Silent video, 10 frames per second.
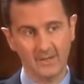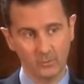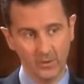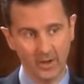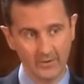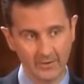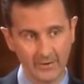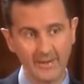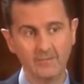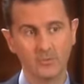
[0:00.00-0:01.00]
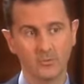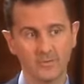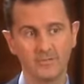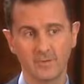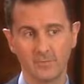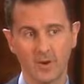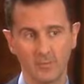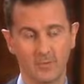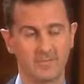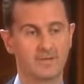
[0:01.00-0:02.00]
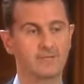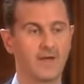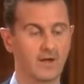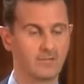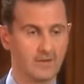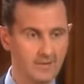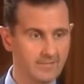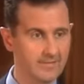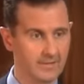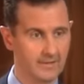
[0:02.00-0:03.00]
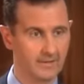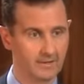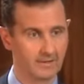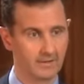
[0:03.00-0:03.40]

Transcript: We are related to different problems. If they isolate Syria,